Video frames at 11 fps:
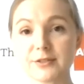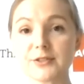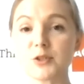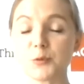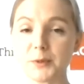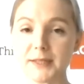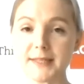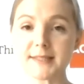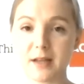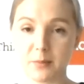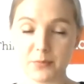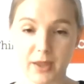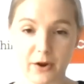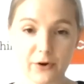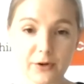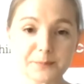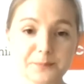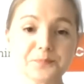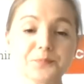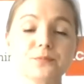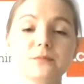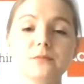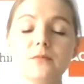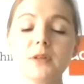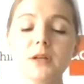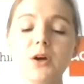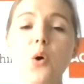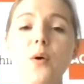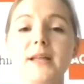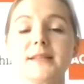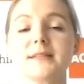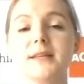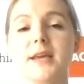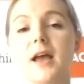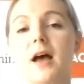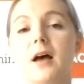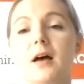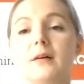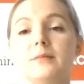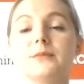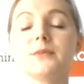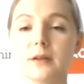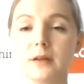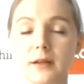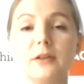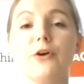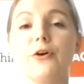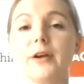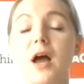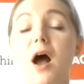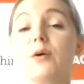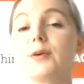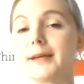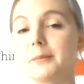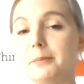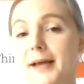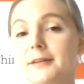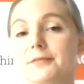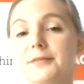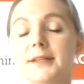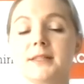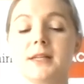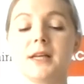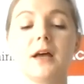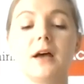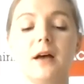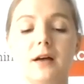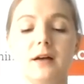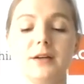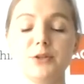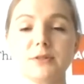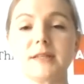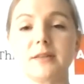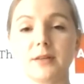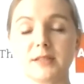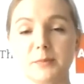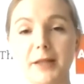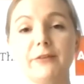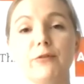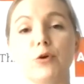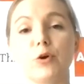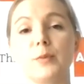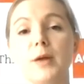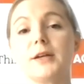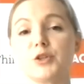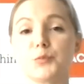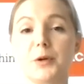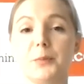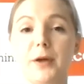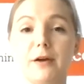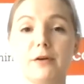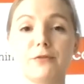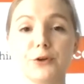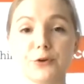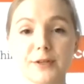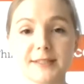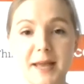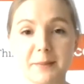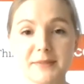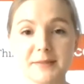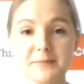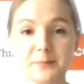so please come there, go and see and learn how you can benefit using this platform to prepare for your exams.